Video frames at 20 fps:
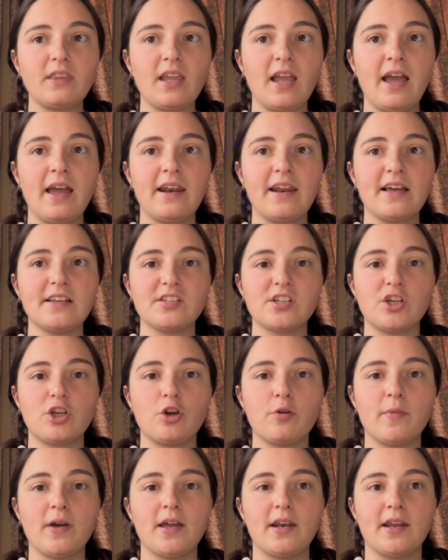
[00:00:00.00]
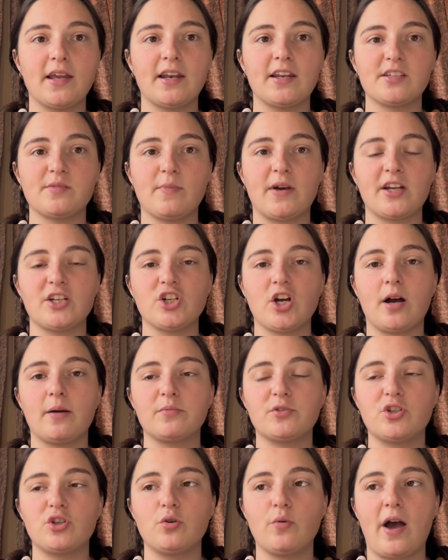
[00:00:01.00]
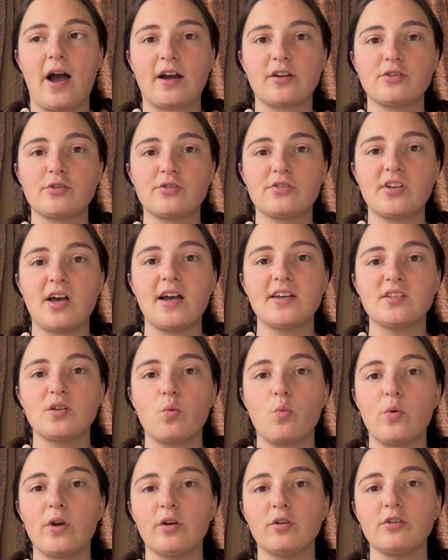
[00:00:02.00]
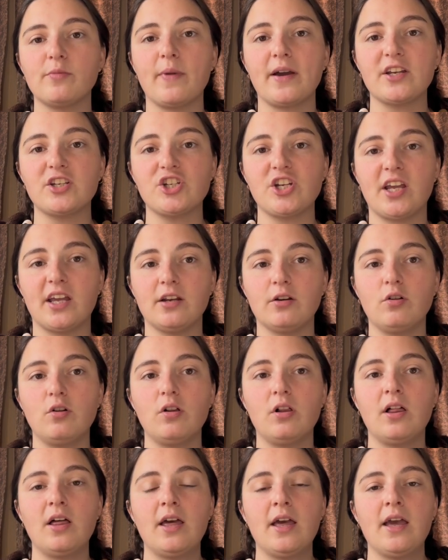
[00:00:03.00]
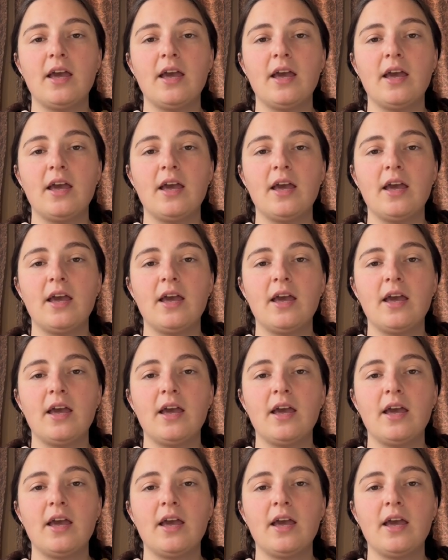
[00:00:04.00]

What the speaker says: And as a human, it is my job to exercise and wield my channel